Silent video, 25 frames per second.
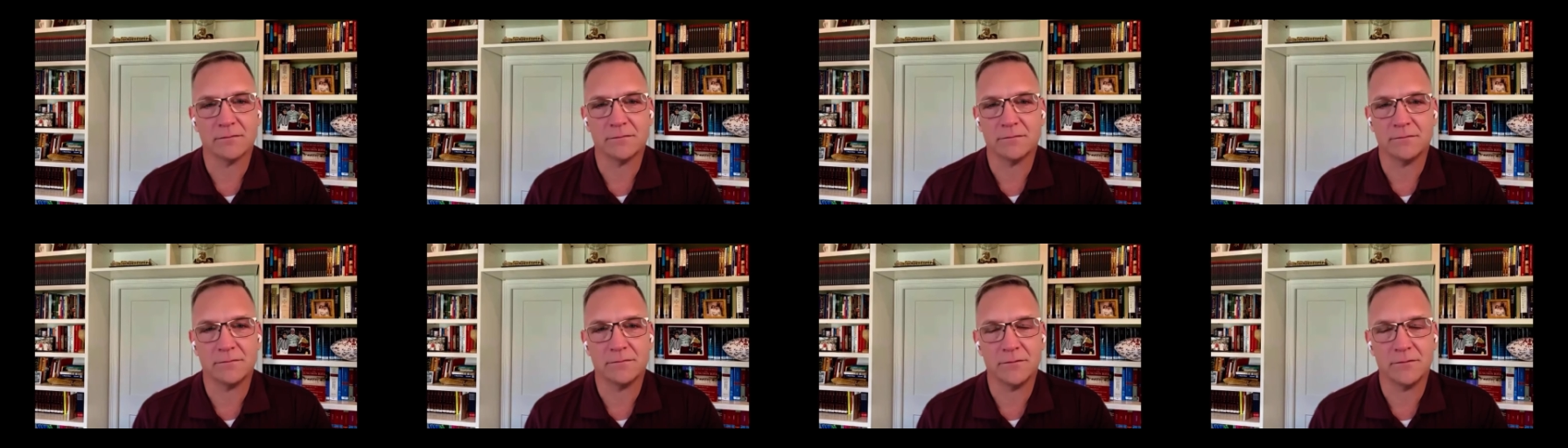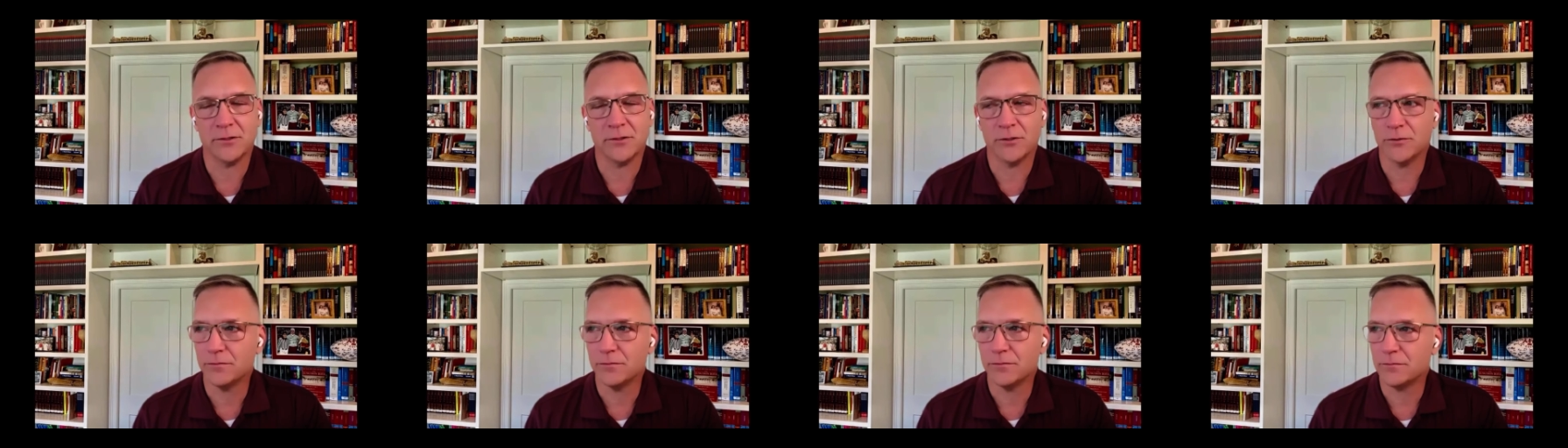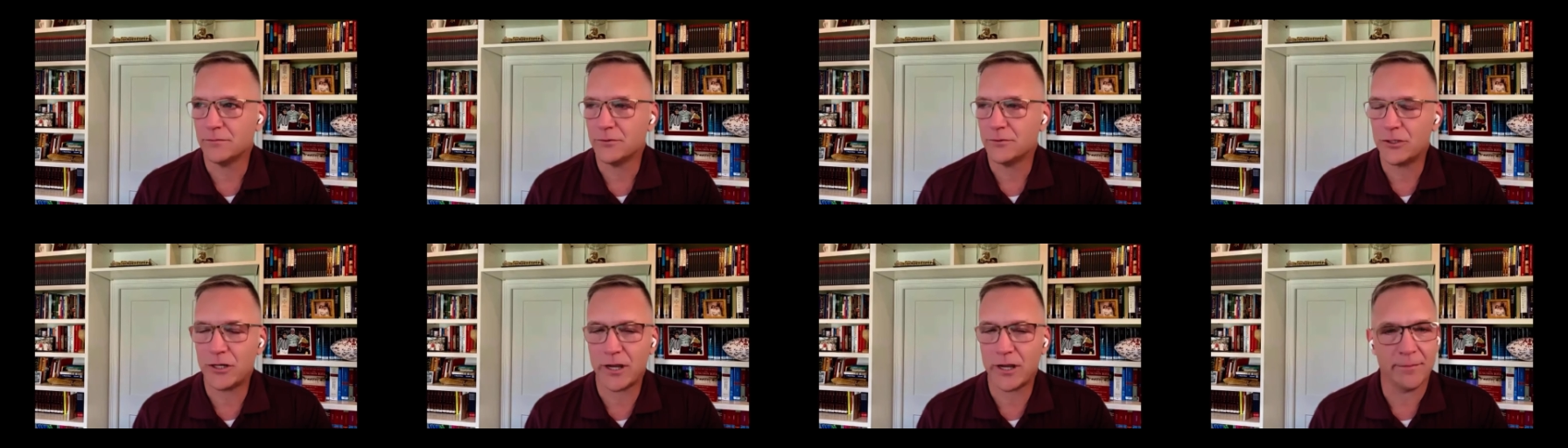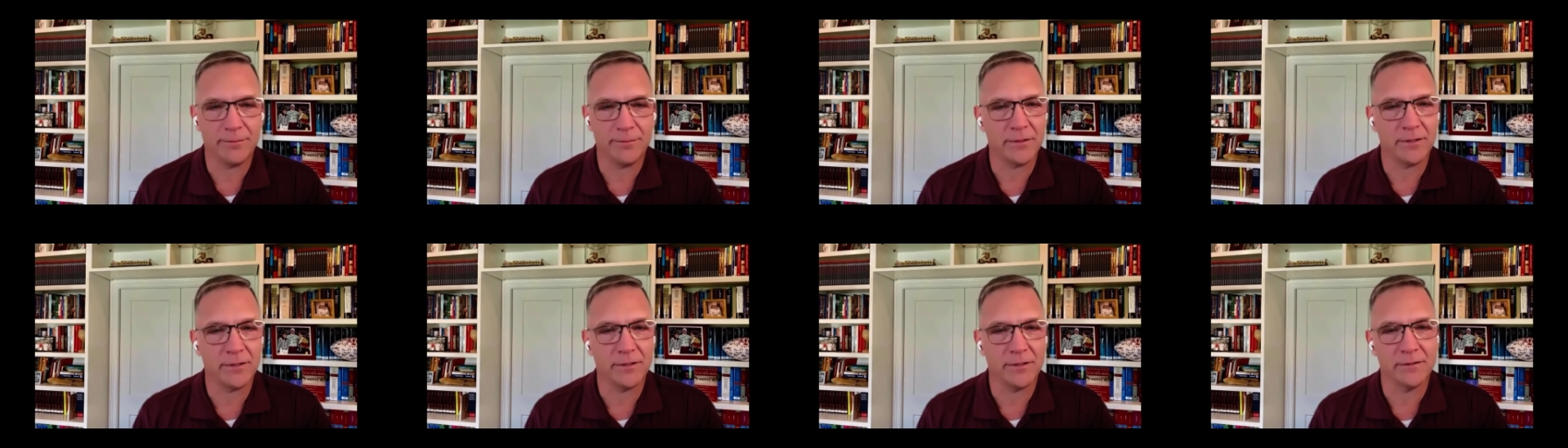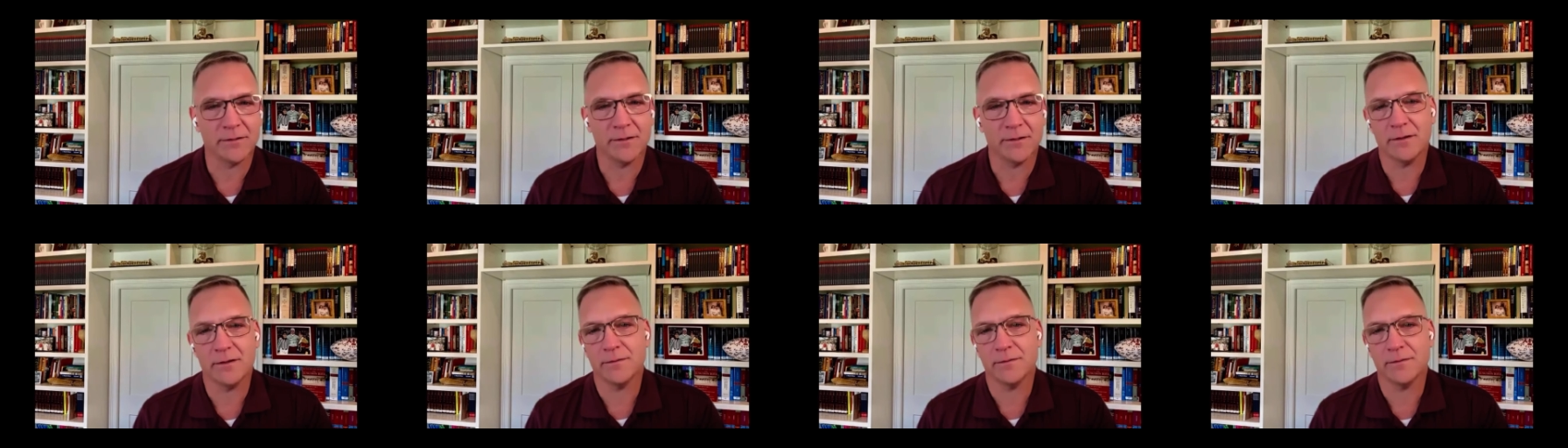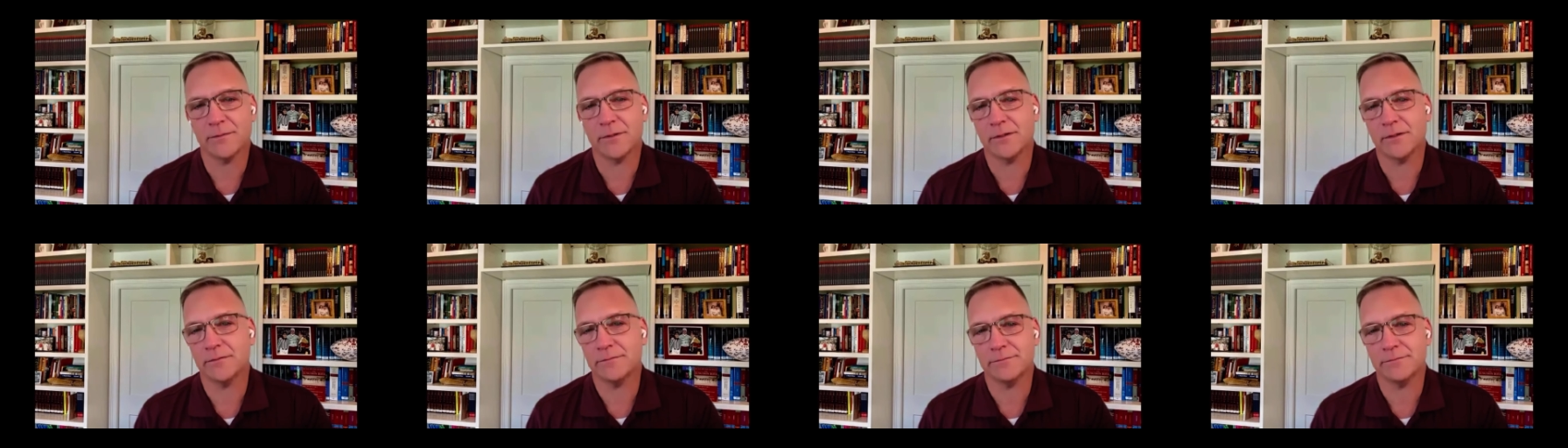and you champion
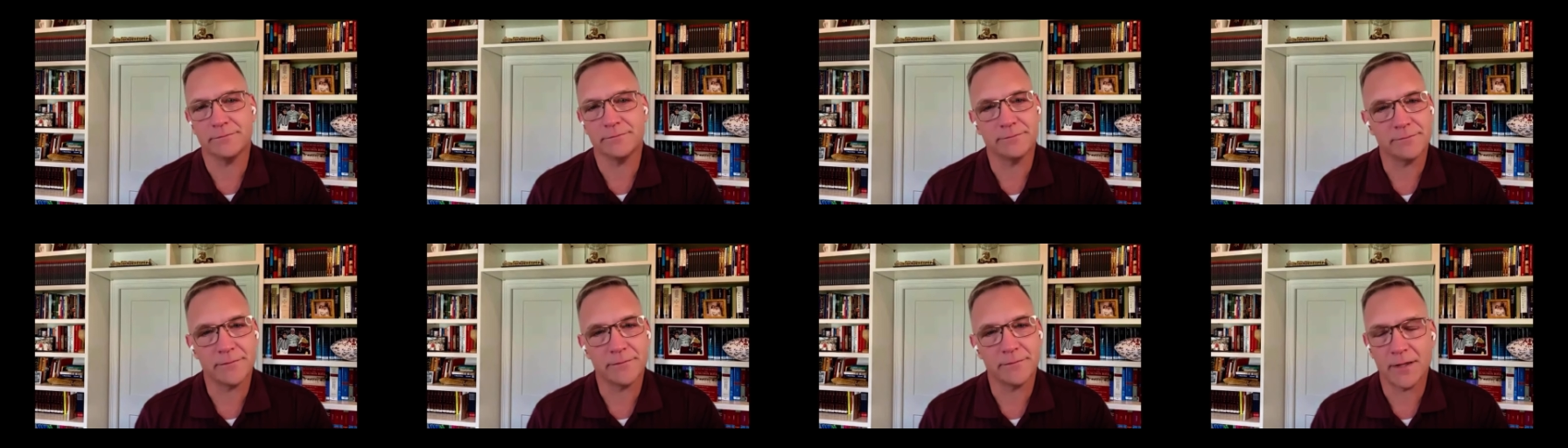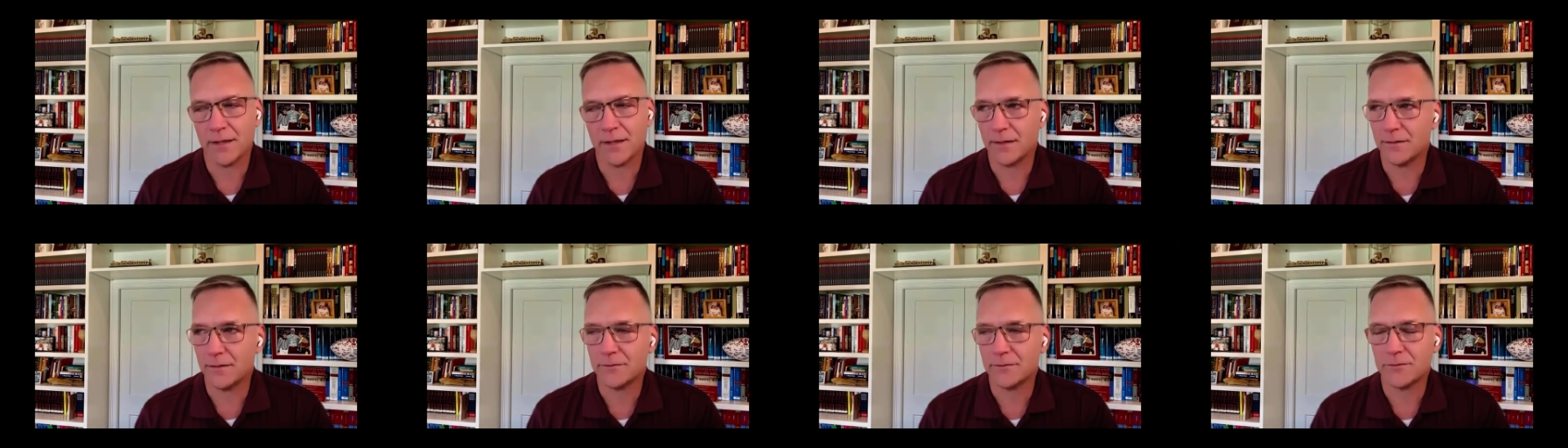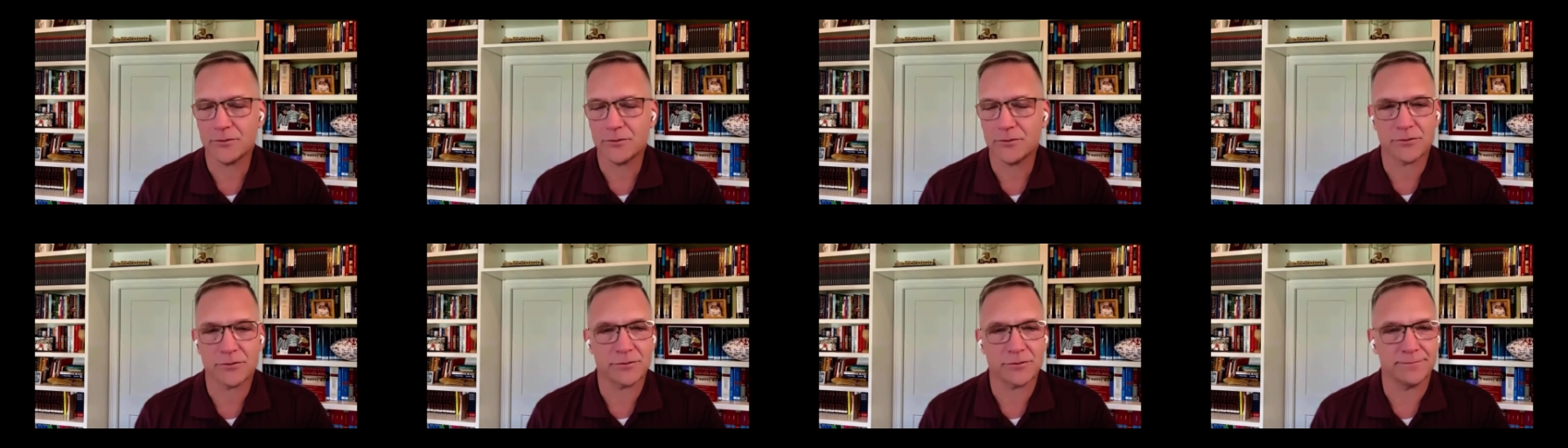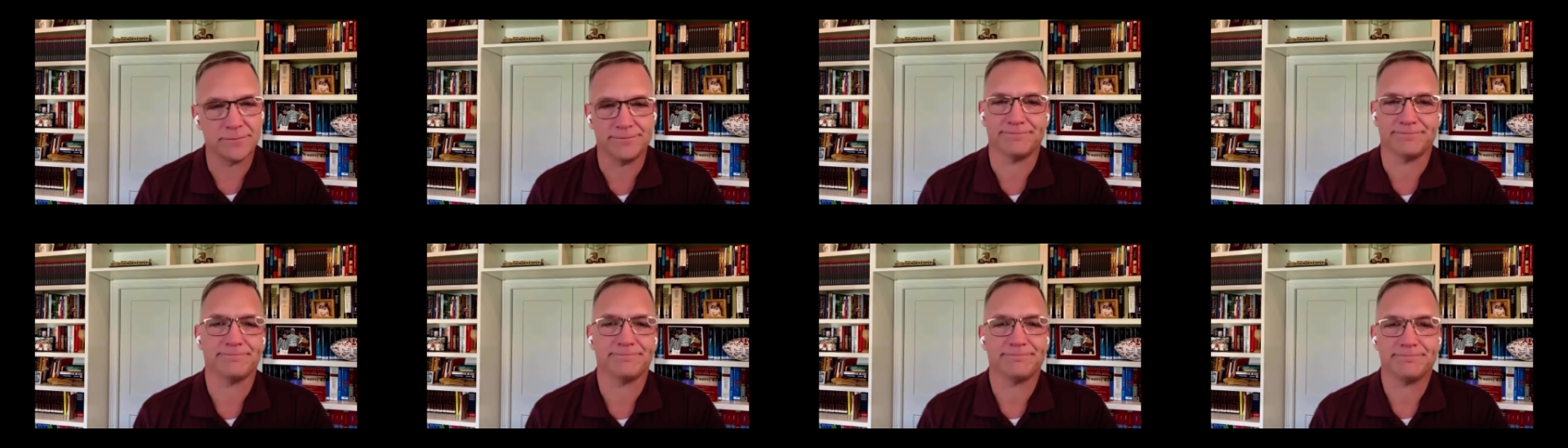them, and it just